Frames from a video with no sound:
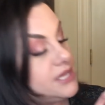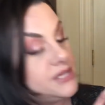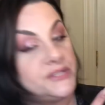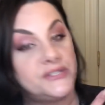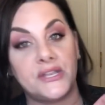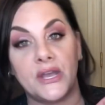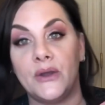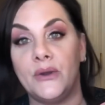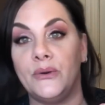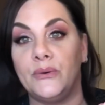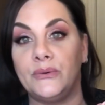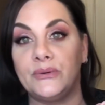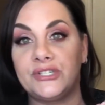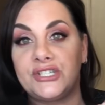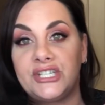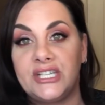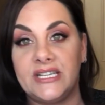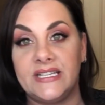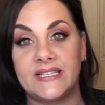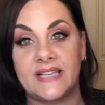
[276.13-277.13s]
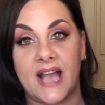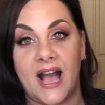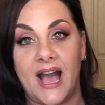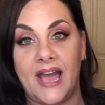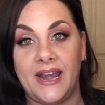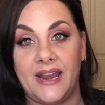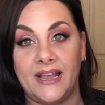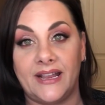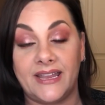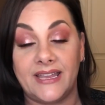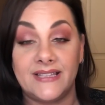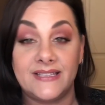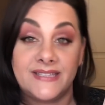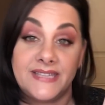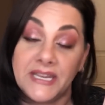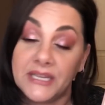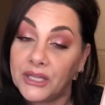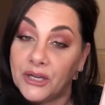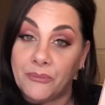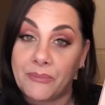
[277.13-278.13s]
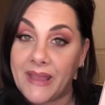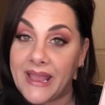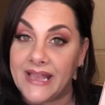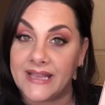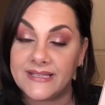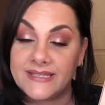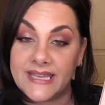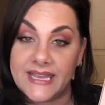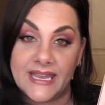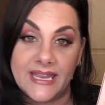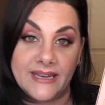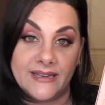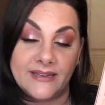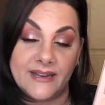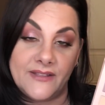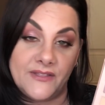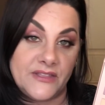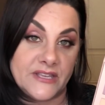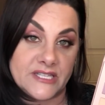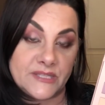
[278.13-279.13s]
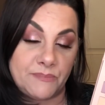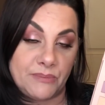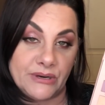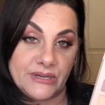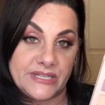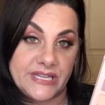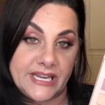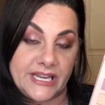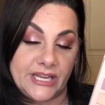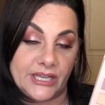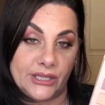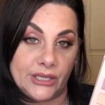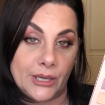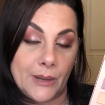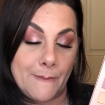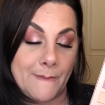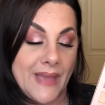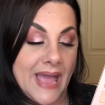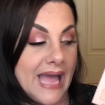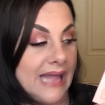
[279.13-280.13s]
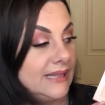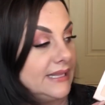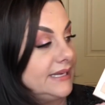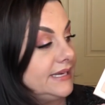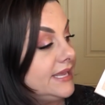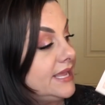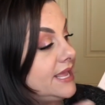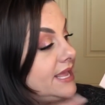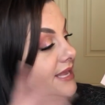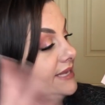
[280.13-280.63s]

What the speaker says: So she's got a concealer base in this particular palette.